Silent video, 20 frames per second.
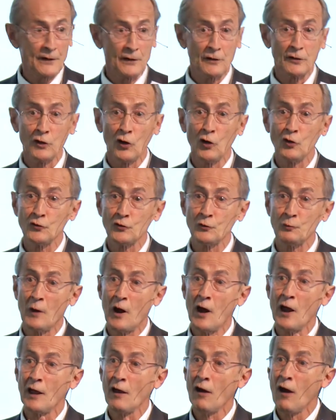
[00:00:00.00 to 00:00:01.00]
to close
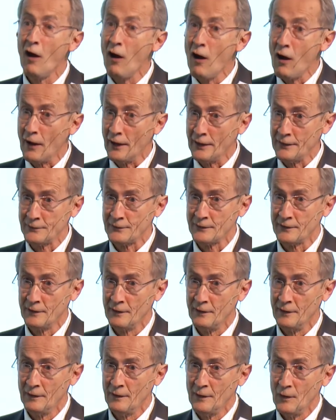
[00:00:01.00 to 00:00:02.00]
my eyes,
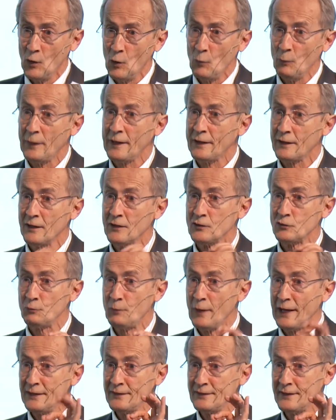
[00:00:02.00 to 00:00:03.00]
because
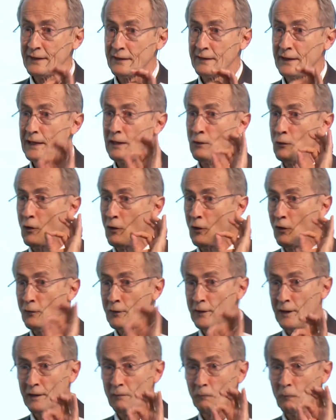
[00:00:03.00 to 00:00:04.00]
basically
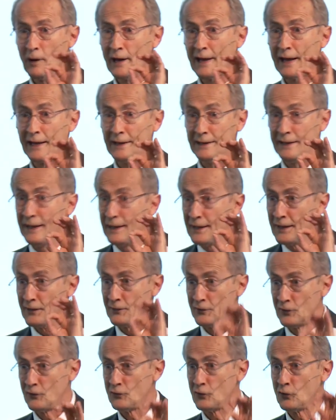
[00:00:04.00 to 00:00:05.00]
what I
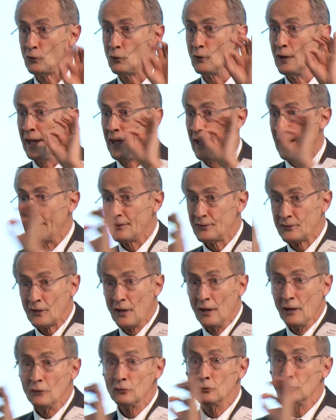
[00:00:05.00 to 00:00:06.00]
needed to do is
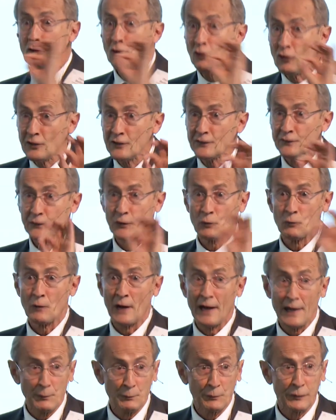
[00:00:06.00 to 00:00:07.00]
look at the
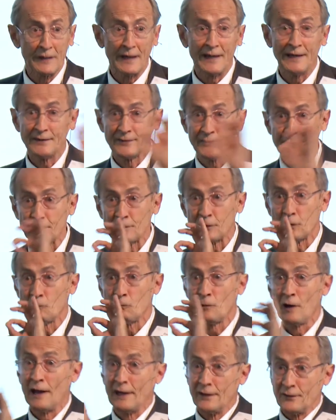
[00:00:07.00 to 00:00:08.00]
right place at the
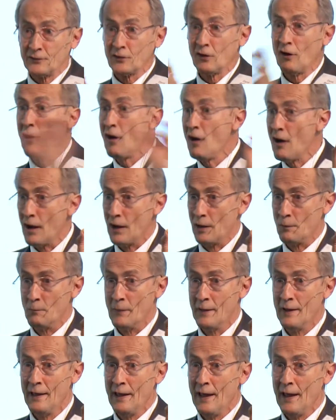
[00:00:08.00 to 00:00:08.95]
right time.